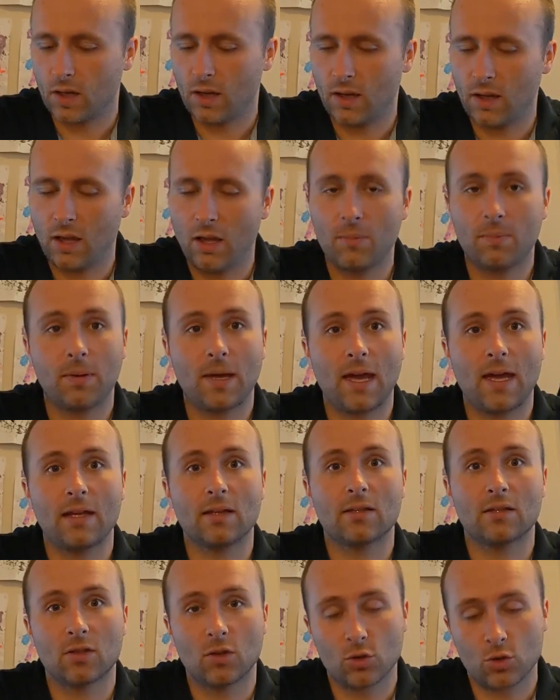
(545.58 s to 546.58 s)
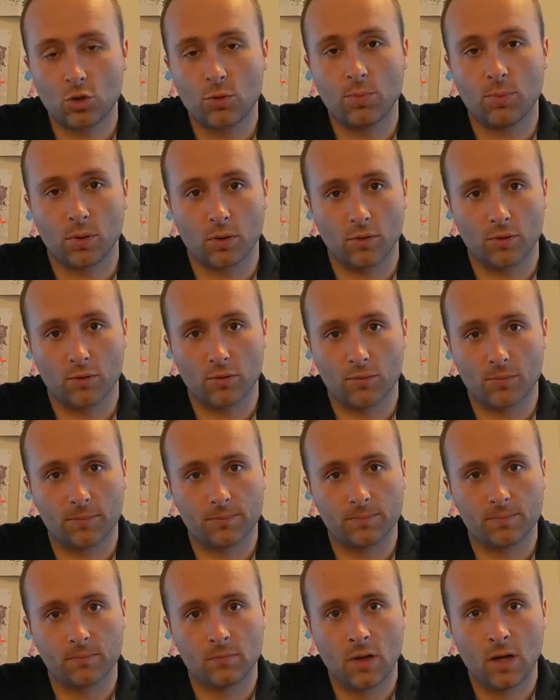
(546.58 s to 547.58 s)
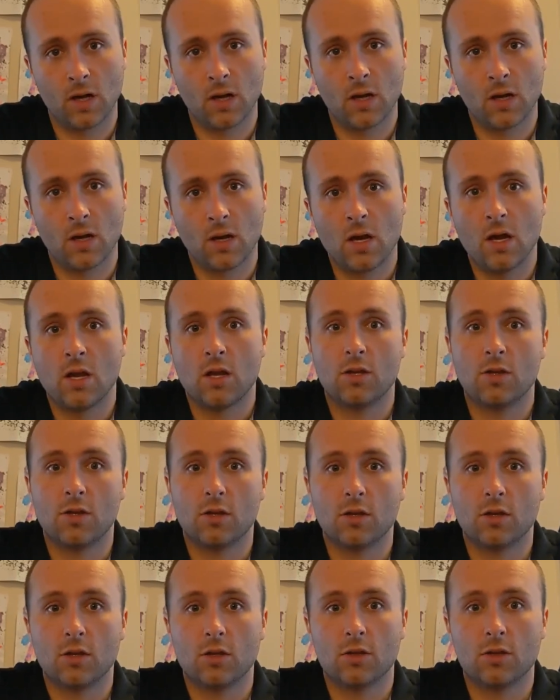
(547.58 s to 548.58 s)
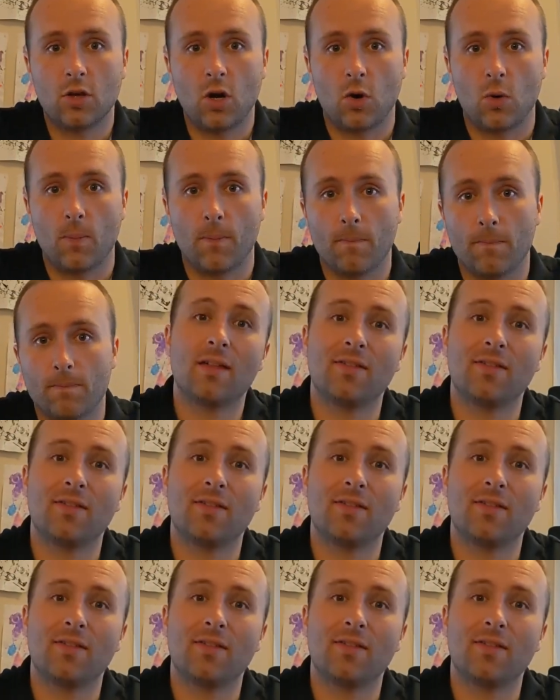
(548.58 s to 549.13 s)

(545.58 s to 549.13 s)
It'll help gain social proof. So,